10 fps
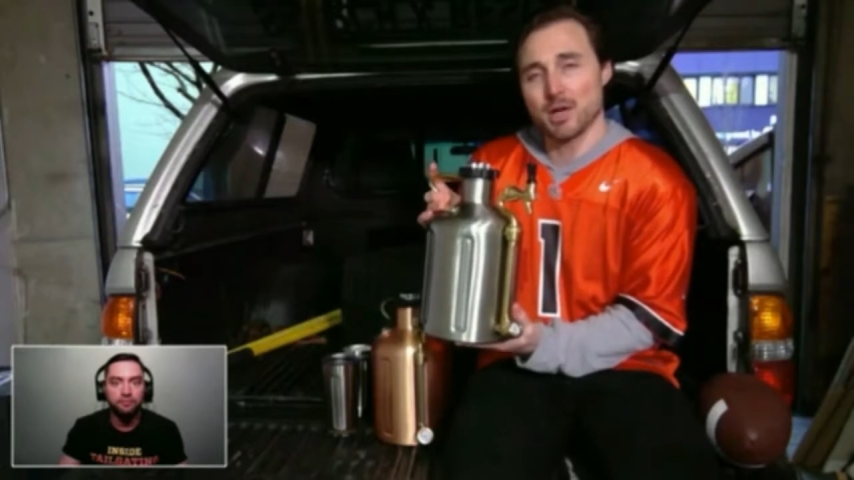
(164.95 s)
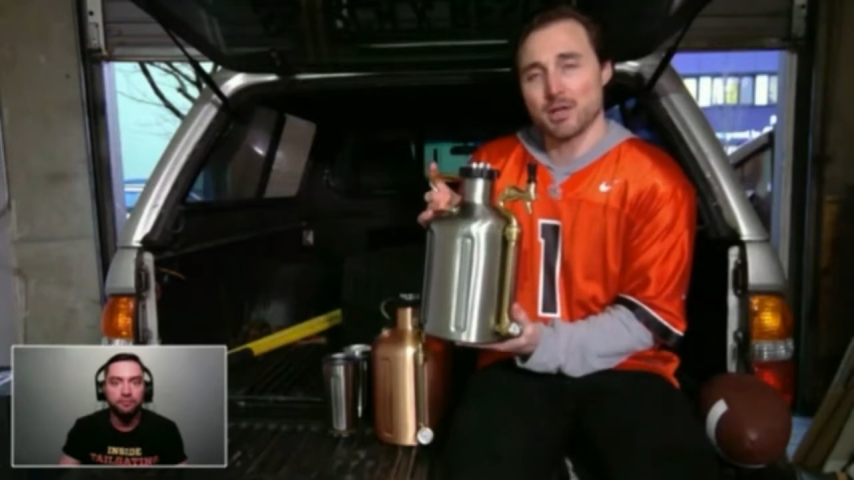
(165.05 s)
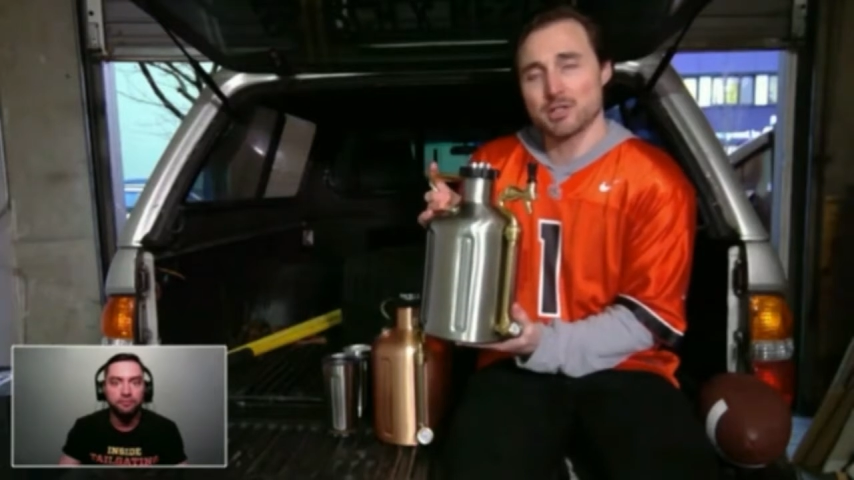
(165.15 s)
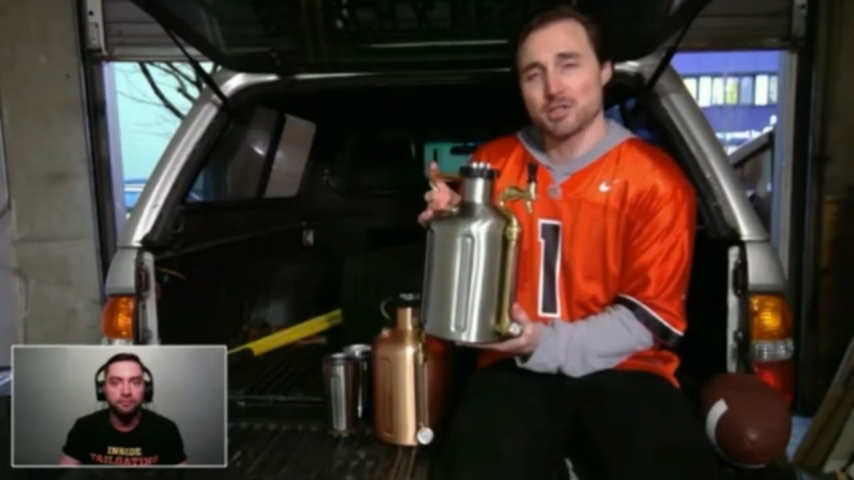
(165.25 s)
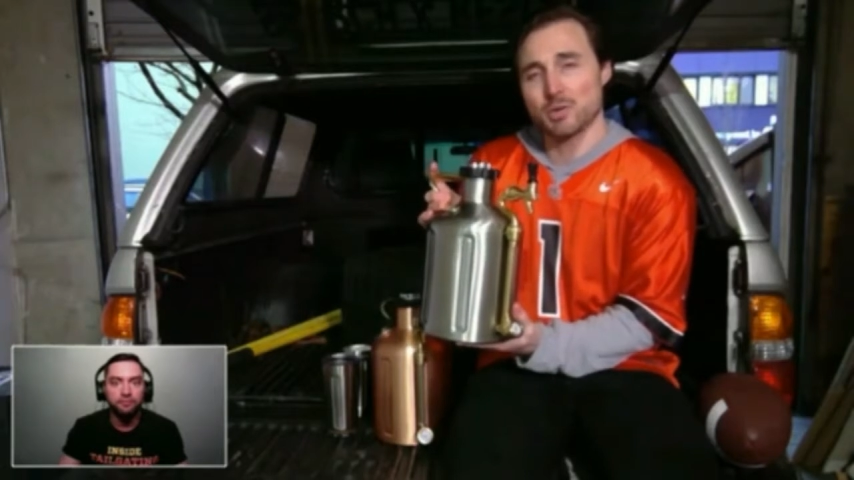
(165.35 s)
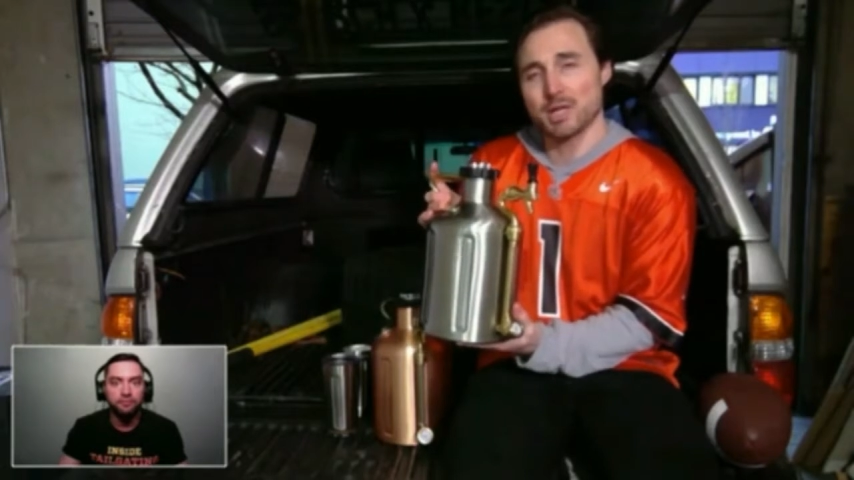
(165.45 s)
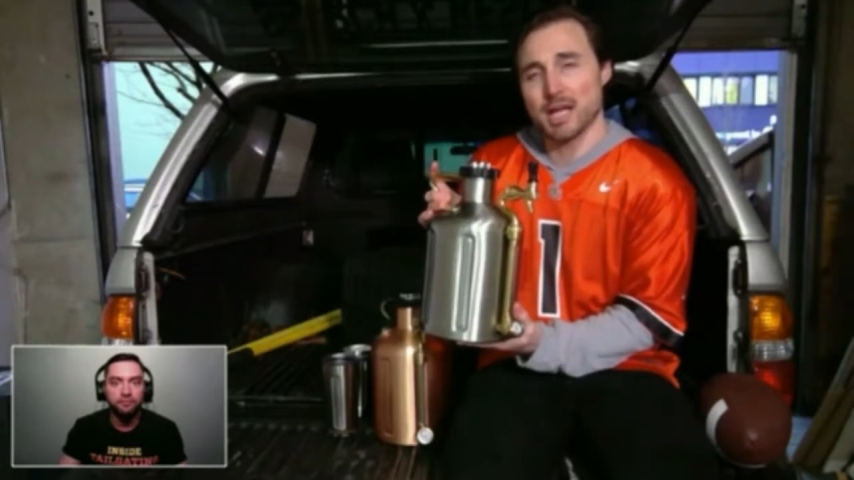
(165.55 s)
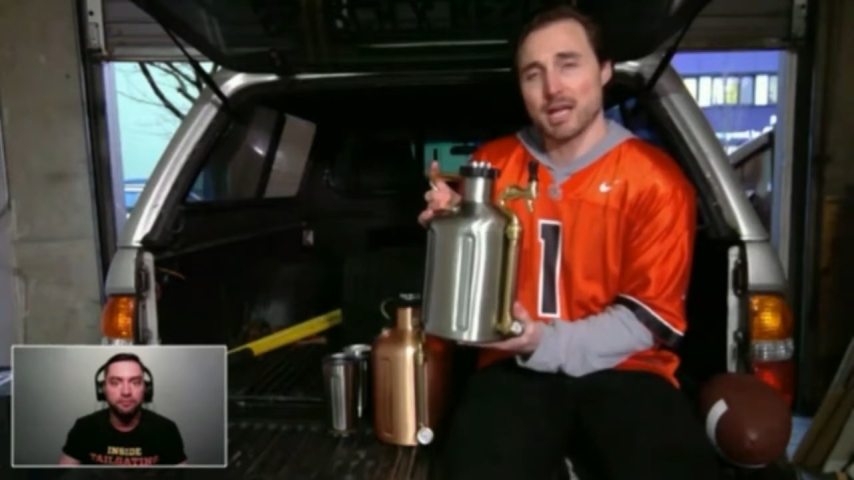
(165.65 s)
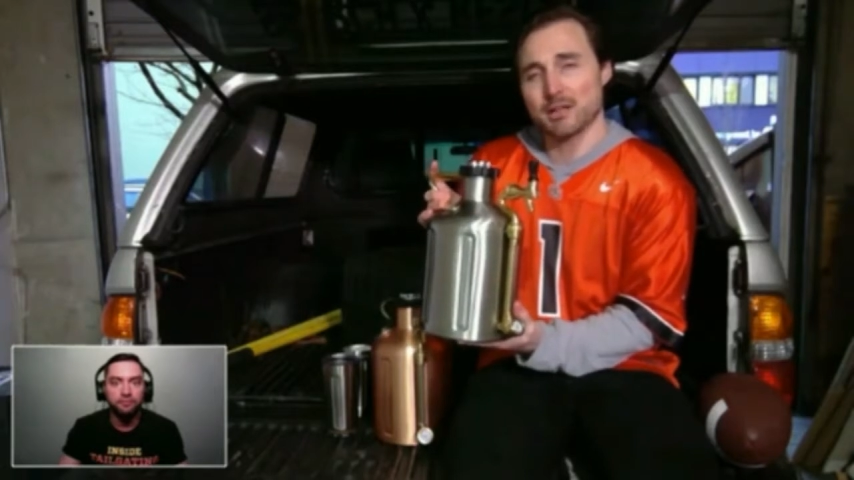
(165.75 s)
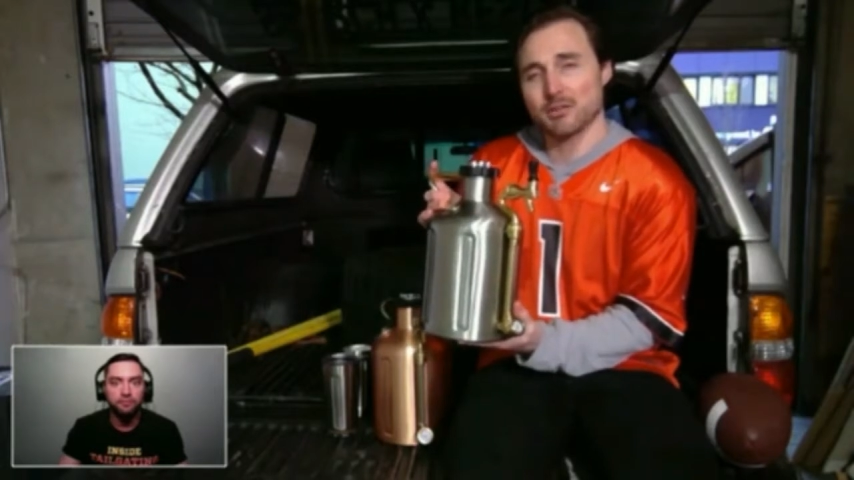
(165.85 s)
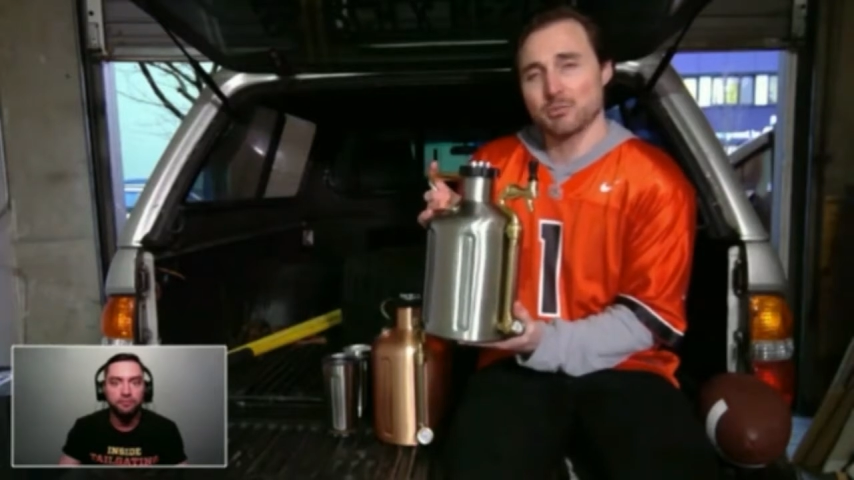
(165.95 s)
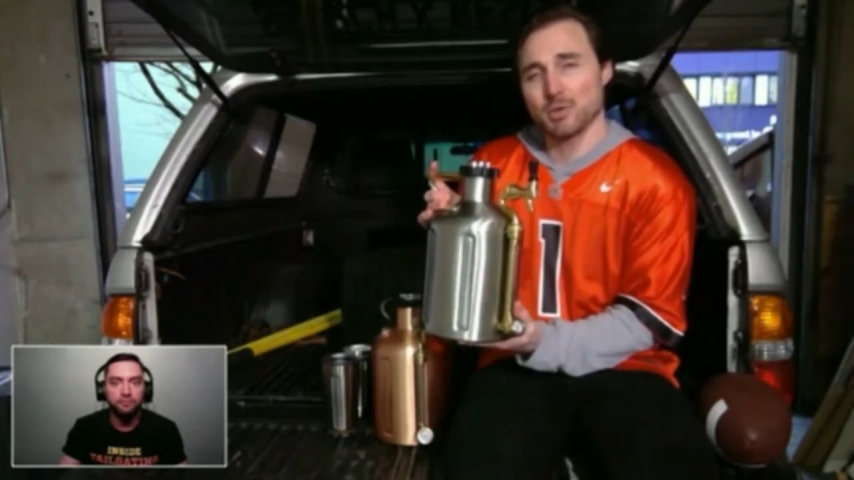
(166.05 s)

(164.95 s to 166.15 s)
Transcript: 128 ounce,